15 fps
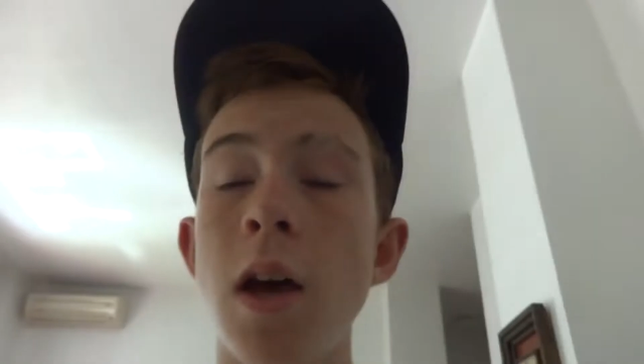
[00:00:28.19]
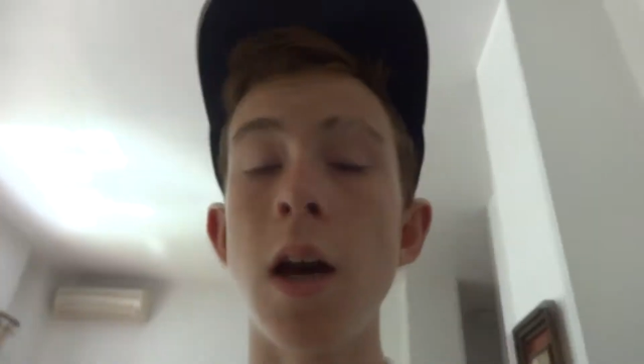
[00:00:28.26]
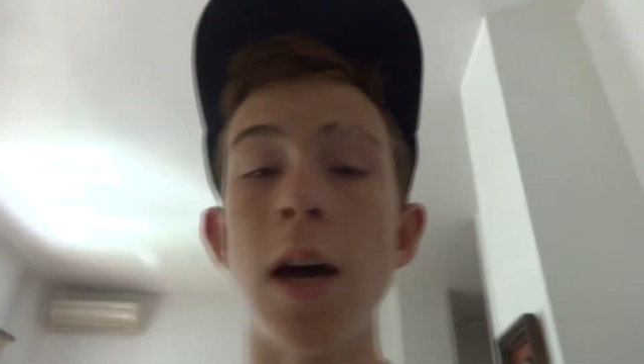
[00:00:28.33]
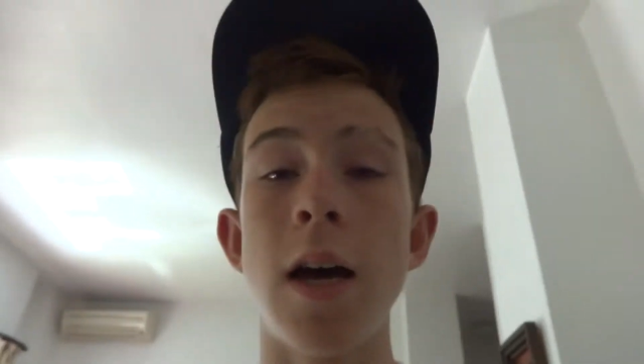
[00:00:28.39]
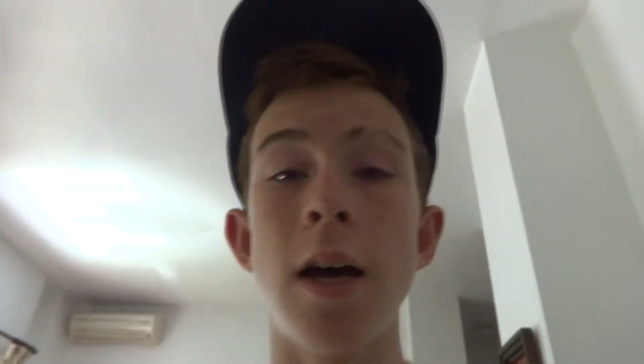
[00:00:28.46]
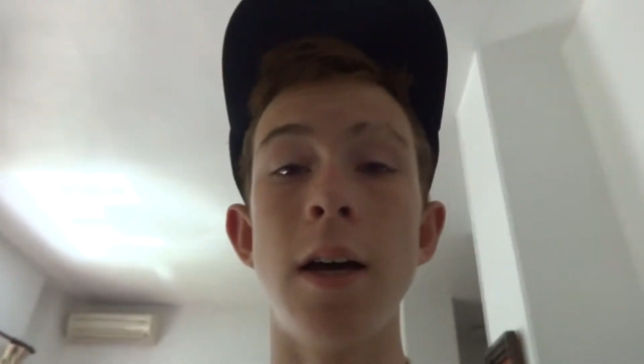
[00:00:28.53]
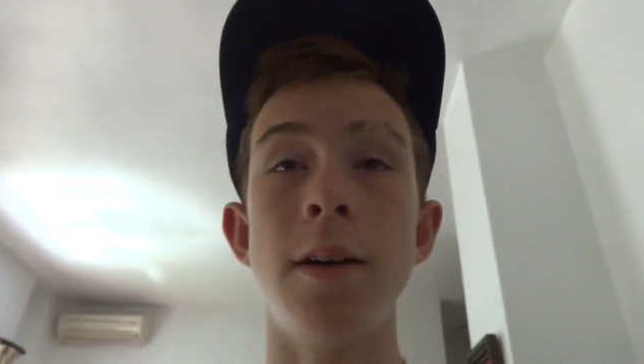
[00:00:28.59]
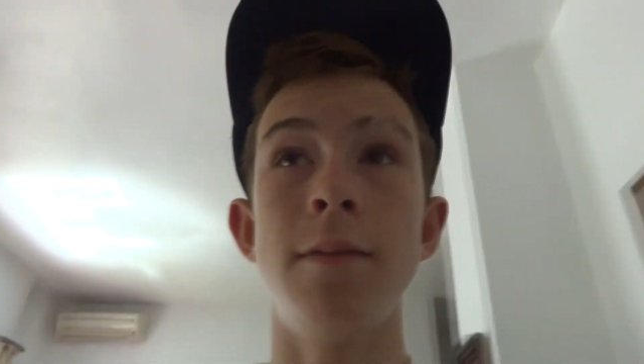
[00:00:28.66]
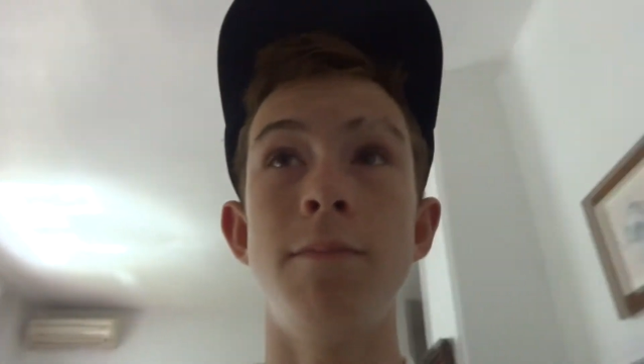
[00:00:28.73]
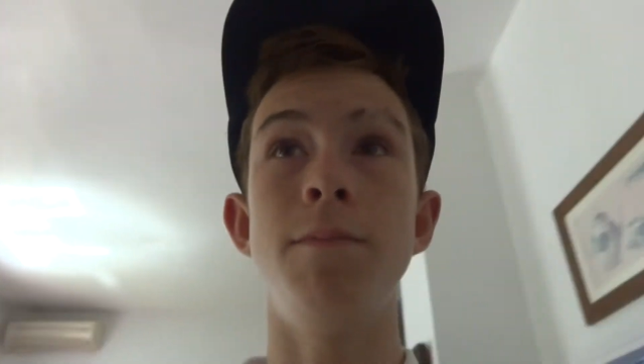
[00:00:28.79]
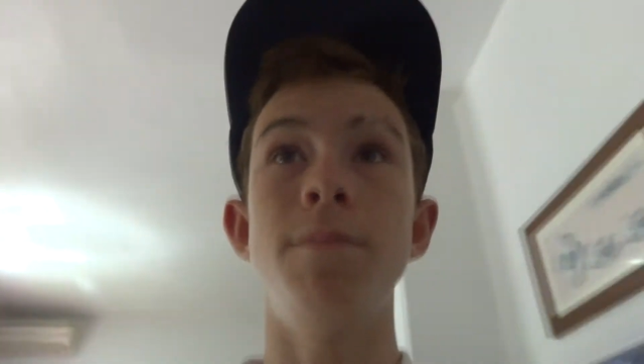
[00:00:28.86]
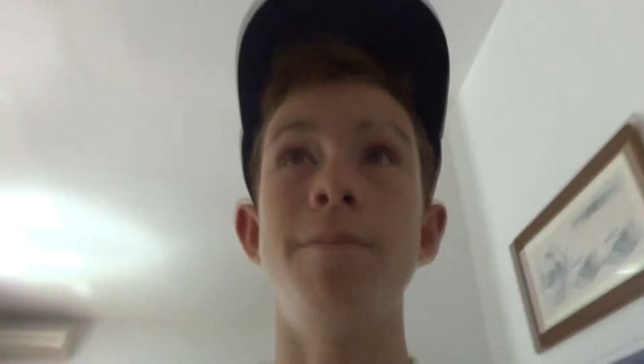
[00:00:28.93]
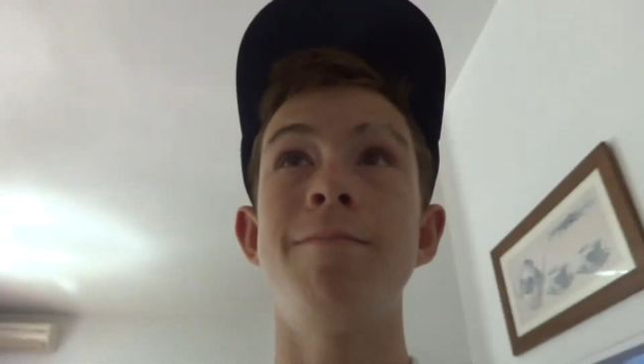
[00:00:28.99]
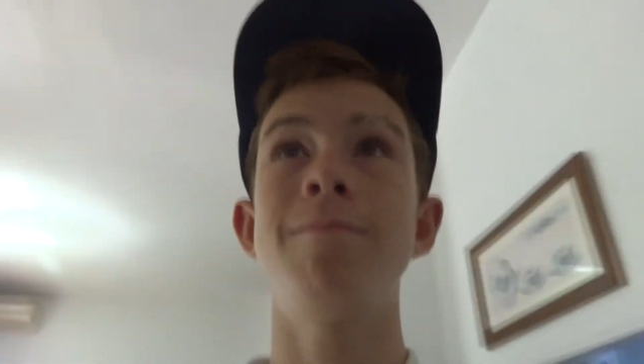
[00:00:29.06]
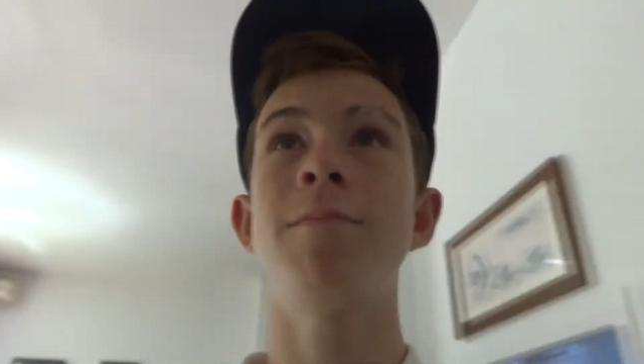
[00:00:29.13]

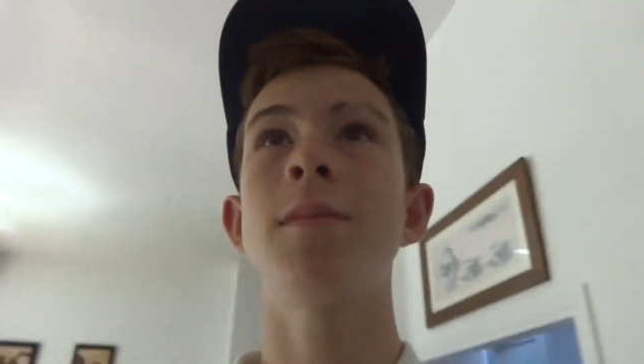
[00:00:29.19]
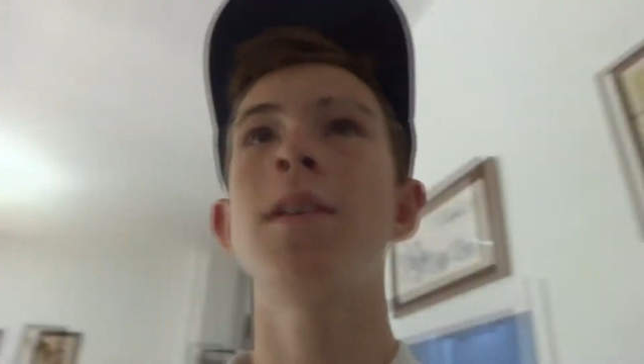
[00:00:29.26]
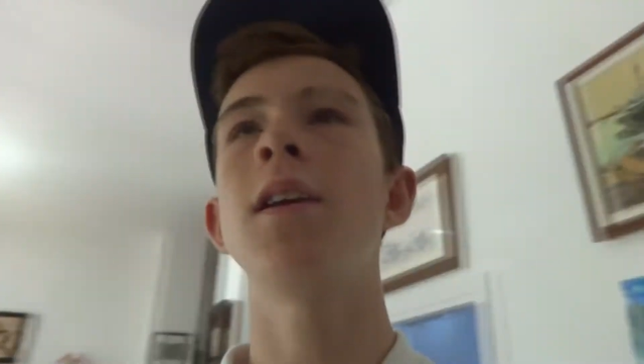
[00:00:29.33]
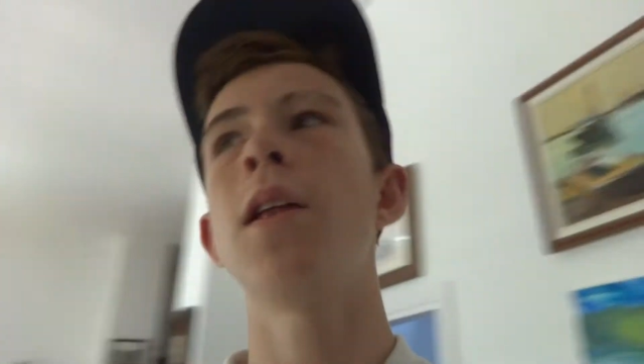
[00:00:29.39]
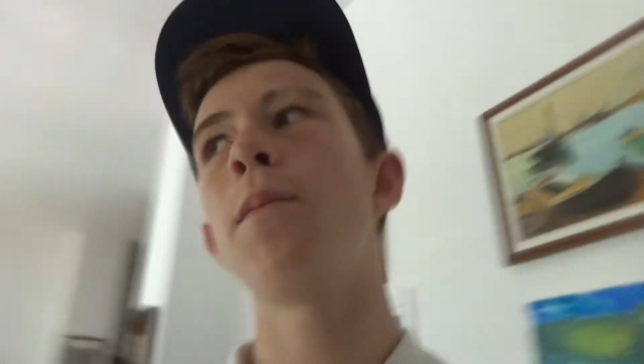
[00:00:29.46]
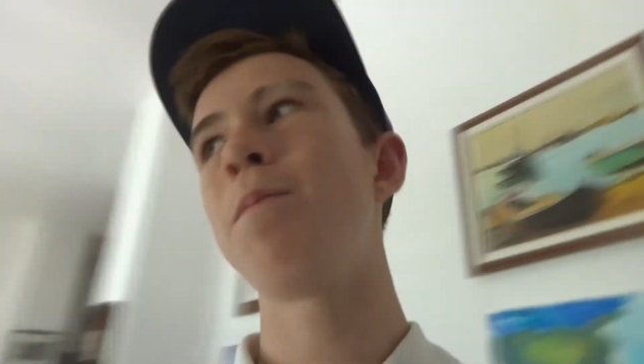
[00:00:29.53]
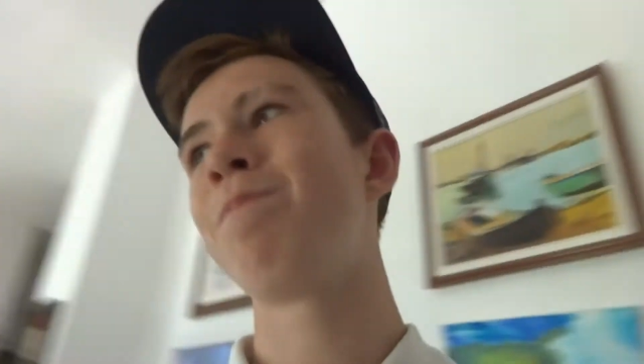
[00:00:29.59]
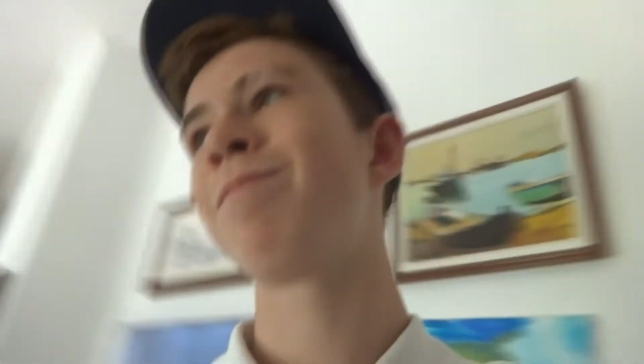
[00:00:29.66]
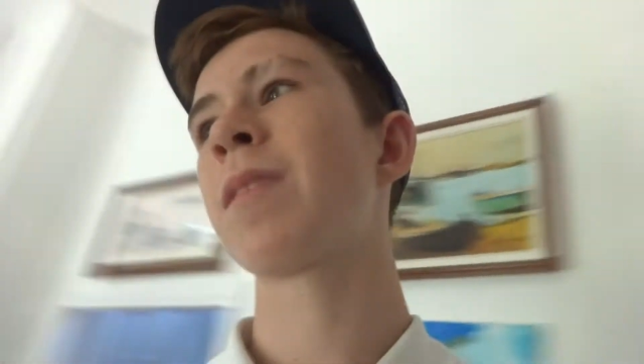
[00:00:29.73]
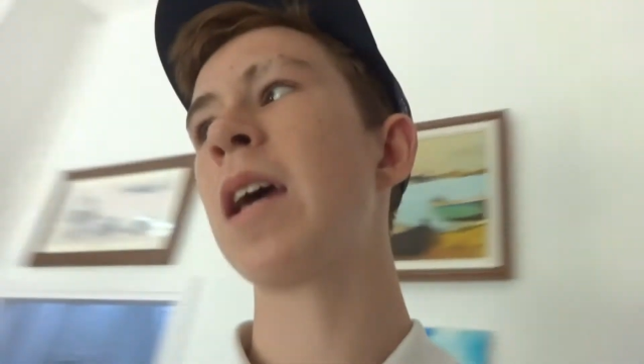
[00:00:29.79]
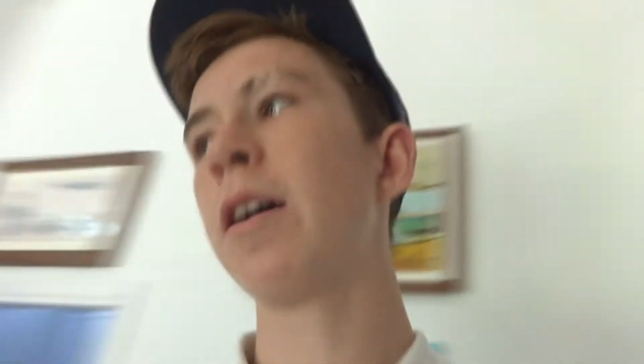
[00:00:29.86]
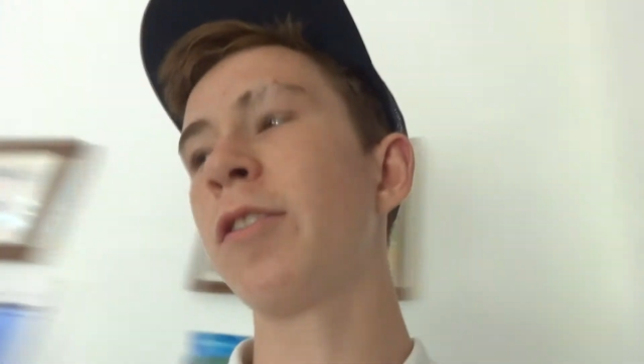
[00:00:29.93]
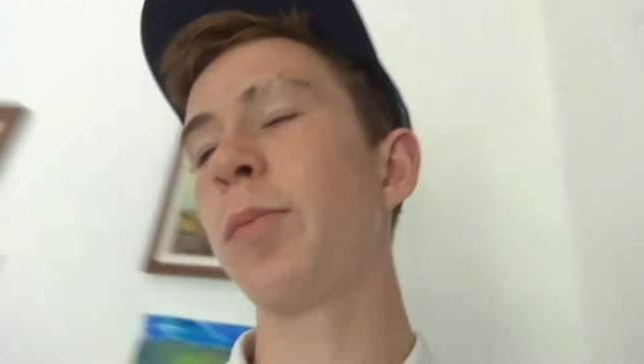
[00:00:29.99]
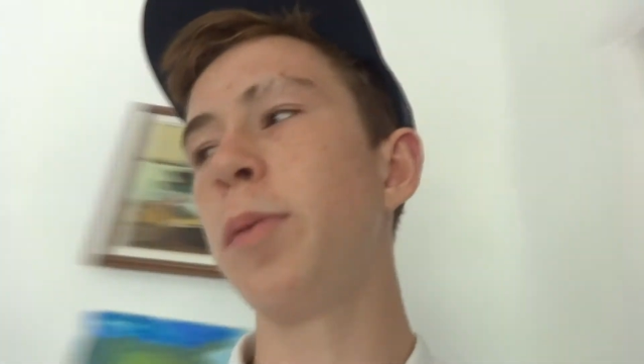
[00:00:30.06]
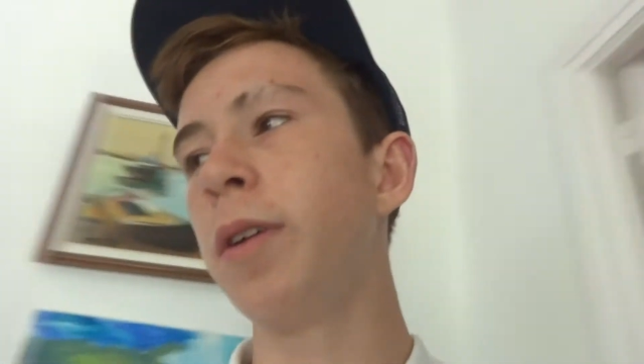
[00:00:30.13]
um, um
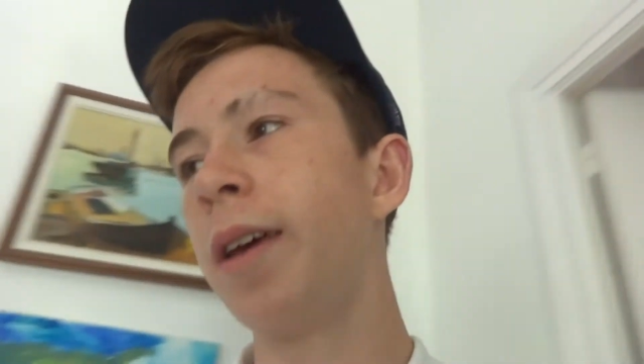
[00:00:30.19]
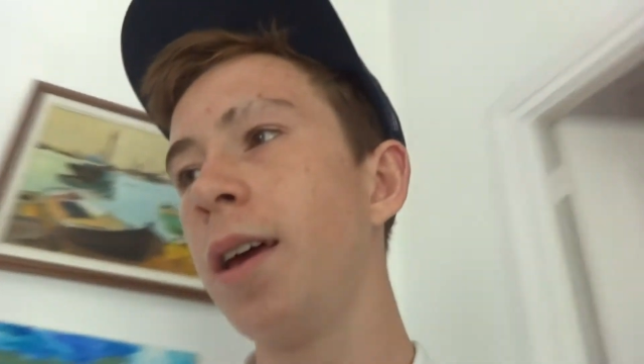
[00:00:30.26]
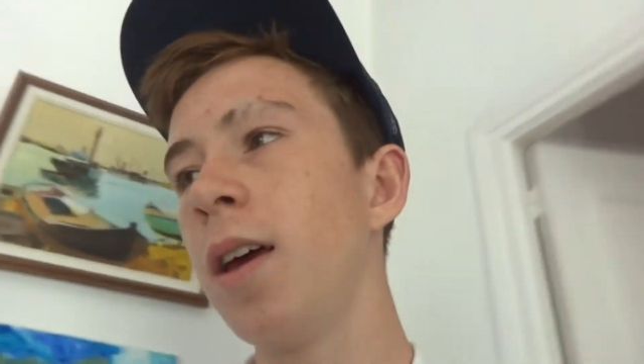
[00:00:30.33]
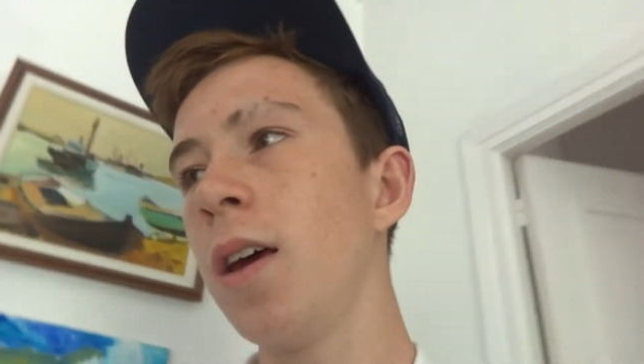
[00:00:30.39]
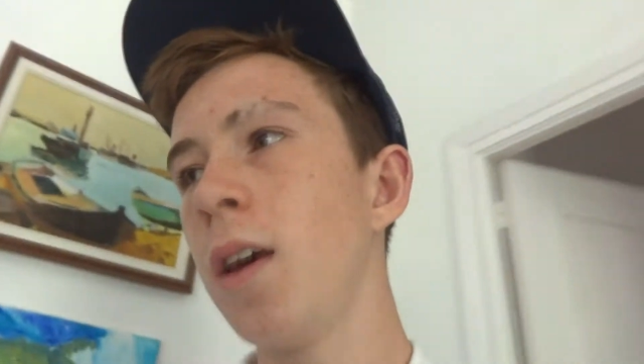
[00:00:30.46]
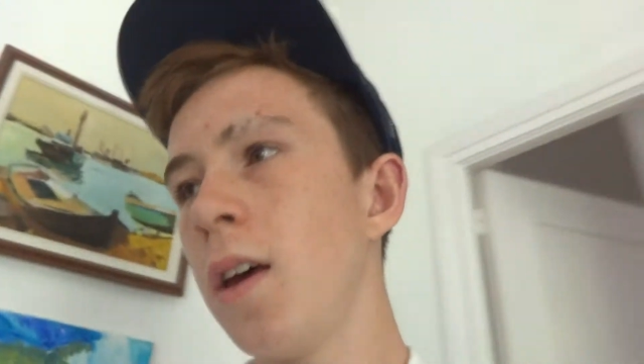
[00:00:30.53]
how to put it,